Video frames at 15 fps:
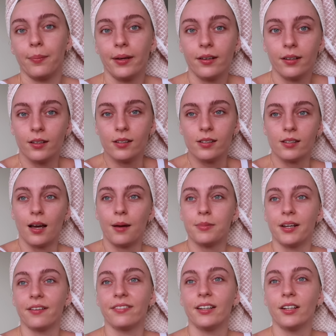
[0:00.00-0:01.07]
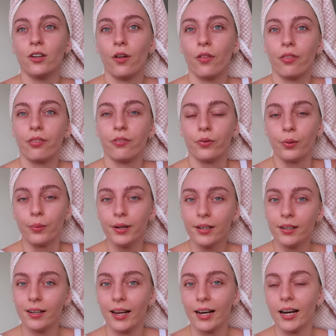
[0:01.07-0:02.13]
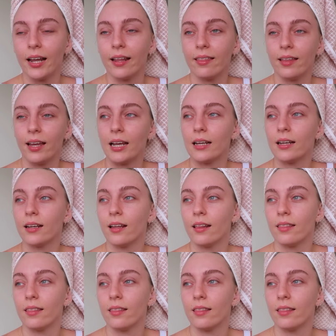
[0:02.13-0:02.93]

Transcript: because i'm definitely not through it and i think